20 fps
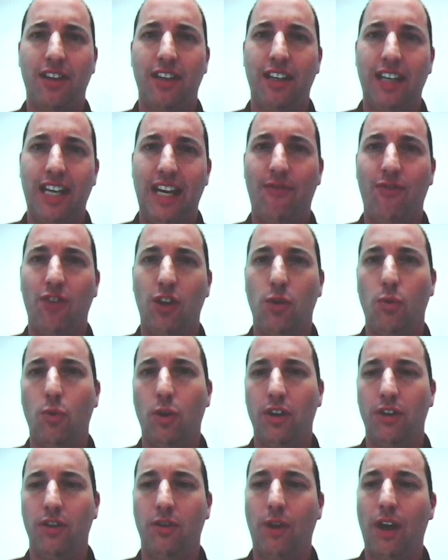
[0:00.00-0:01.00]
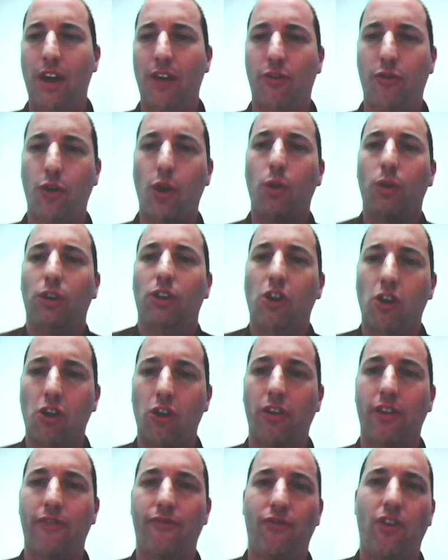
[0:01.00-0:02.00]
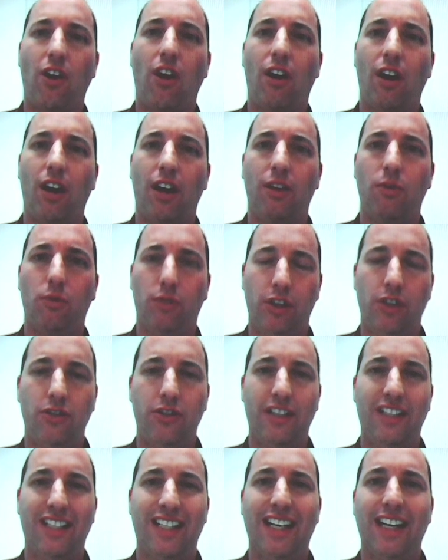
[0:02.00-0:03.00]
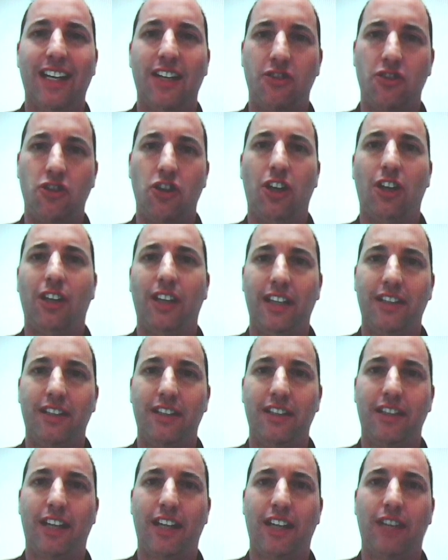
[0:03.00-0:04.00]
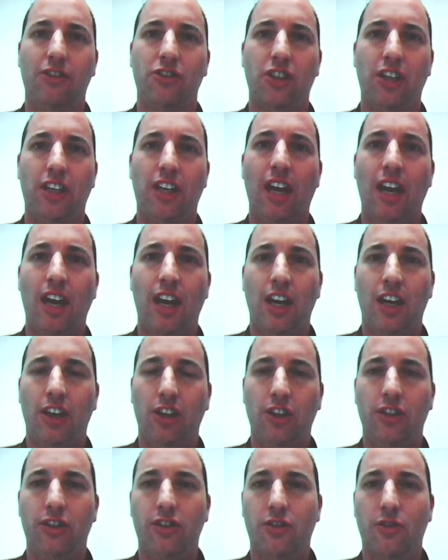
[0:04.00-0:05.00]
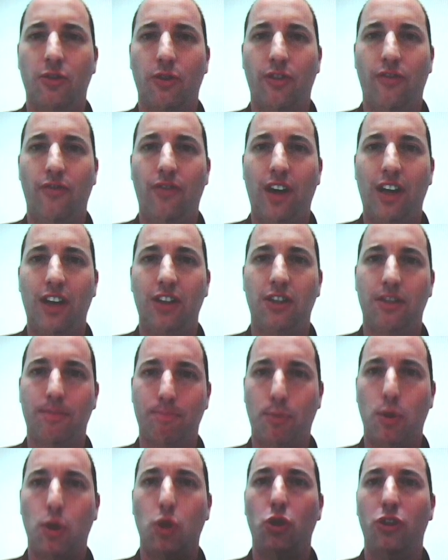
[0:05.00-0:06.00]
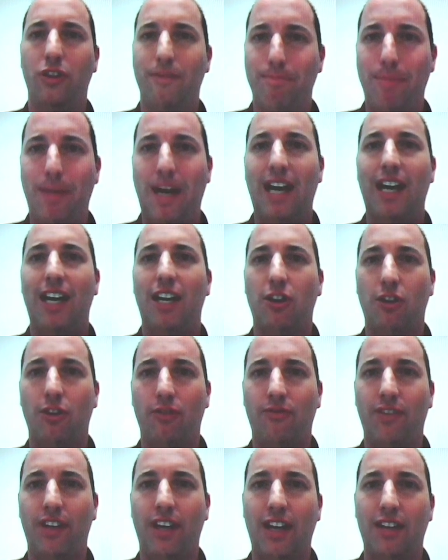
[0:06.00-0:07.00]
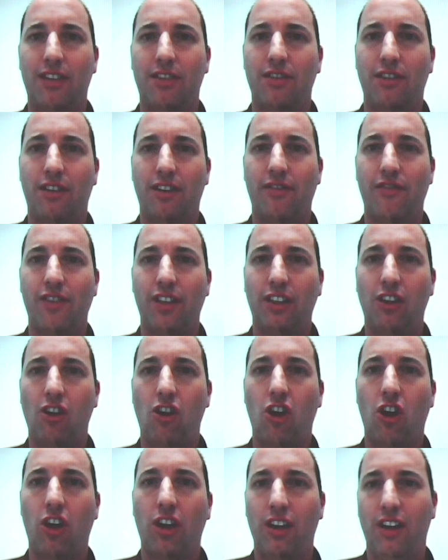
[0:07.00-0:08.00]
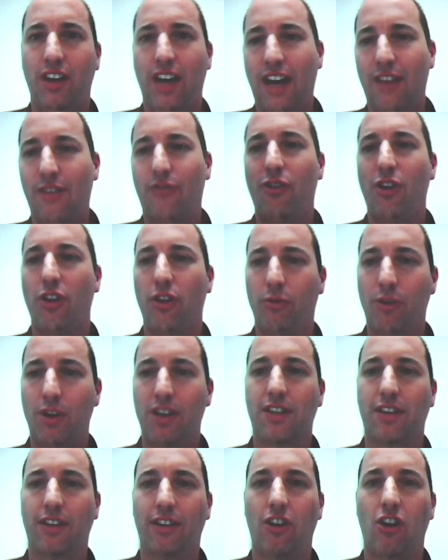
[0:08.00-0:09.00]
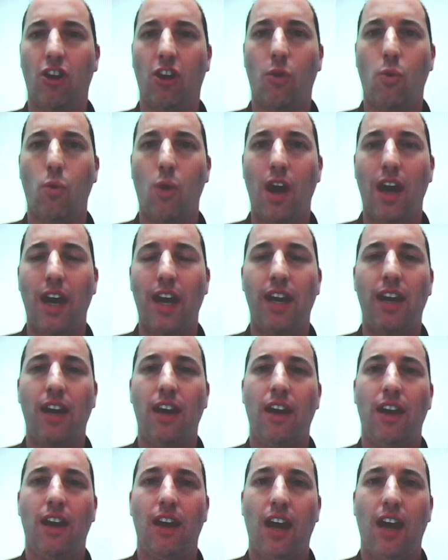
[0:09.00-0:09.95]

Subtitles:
that if you were to throw a log on the fire using today's nuclear technology, you'd sort of just burn the bark off the outside of the log and throw the rest of the log away.